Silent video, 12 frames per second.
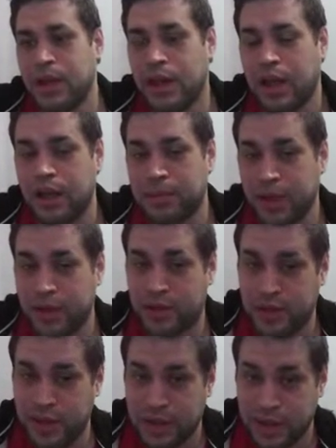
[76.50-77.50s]
I'm not
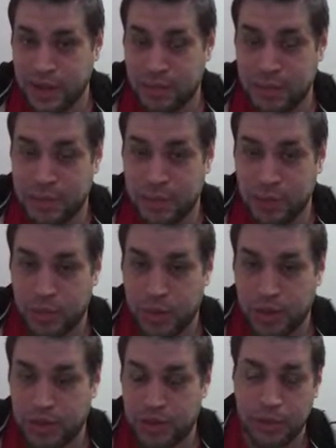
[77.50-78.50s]
seeing a lot of people
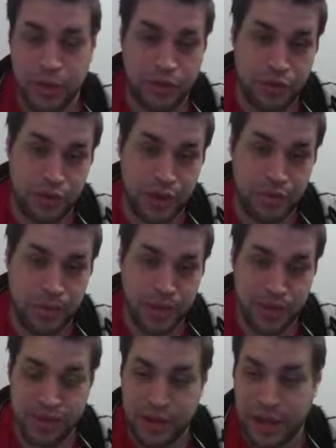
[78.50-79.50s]
uh, summoning for them
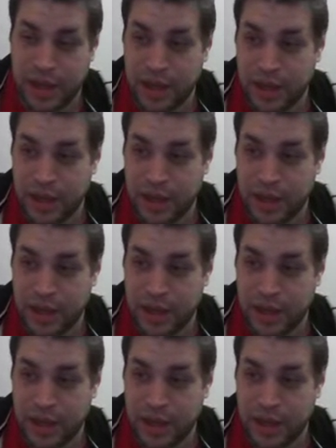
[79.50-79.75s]
because I,